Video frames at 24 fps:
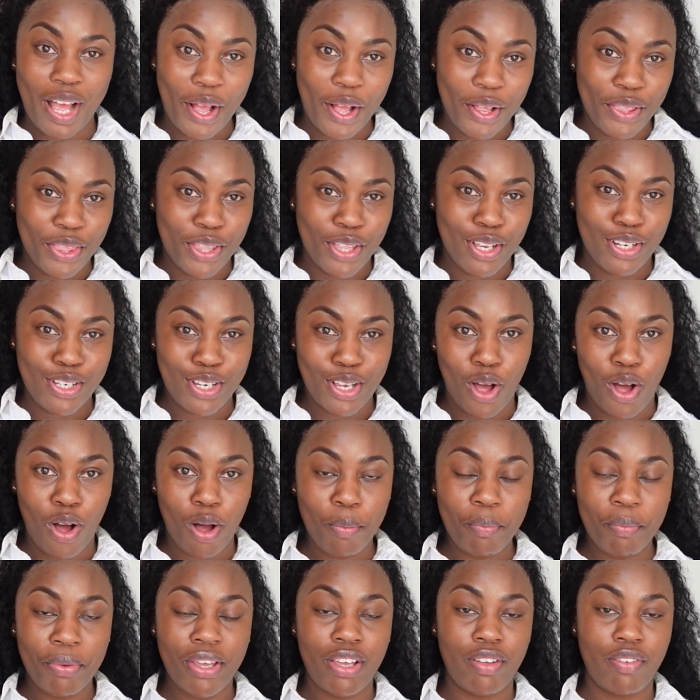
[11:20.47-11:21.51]
on the
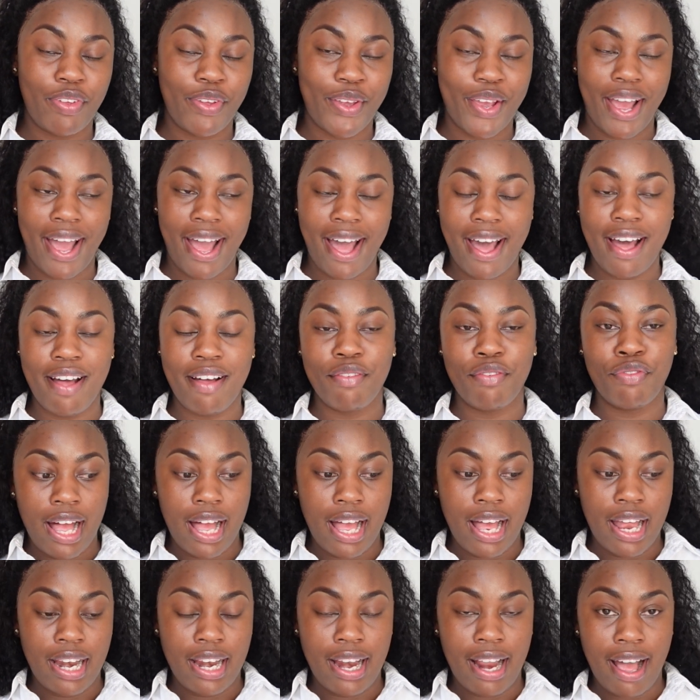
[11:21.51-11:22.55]
top. If you have
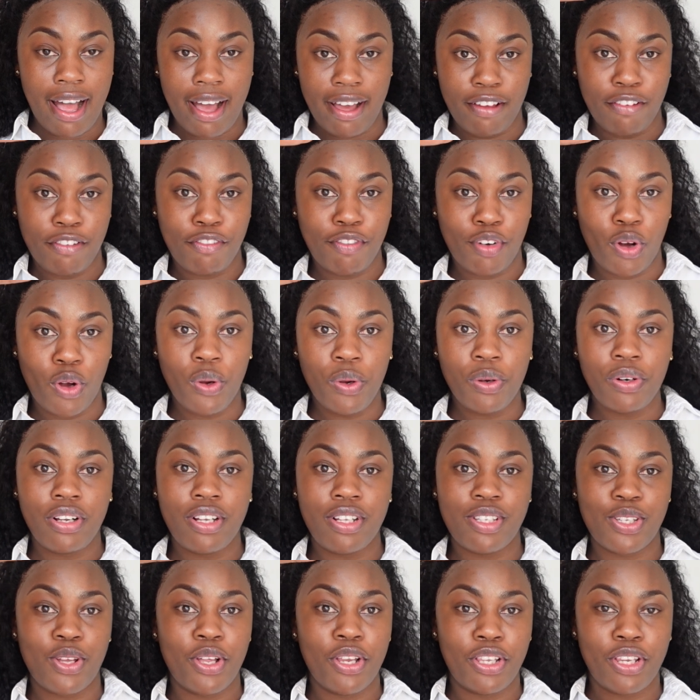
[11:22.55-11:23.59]
an iPhone,
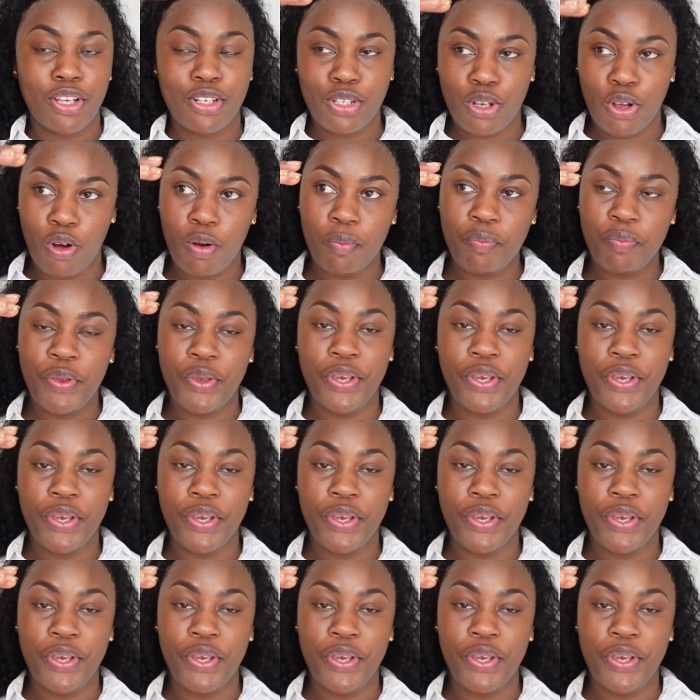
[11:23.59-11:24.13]
it's on the top.